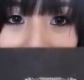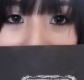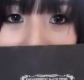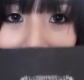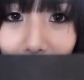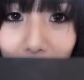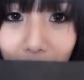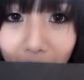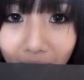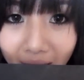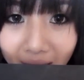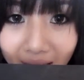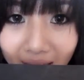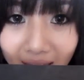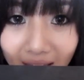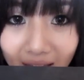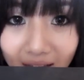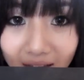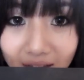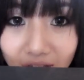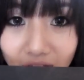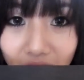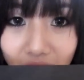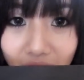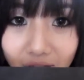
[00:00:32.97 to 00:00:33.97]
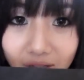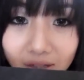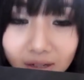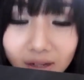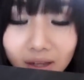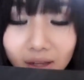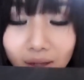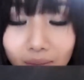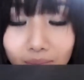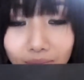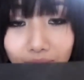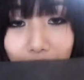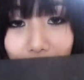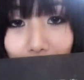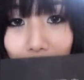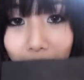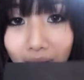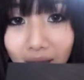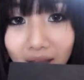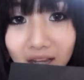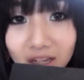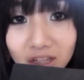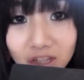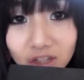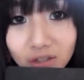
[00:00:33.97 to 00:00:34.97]
the packaging. The
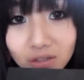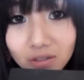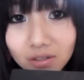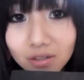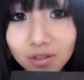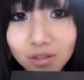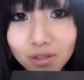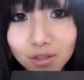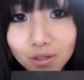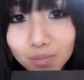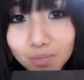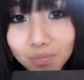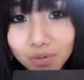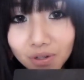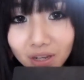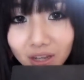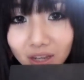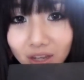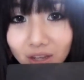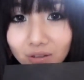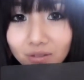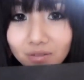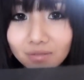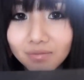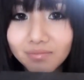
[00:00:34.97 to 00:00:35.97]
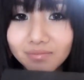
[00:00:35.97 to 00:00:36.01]
packaging is super cute,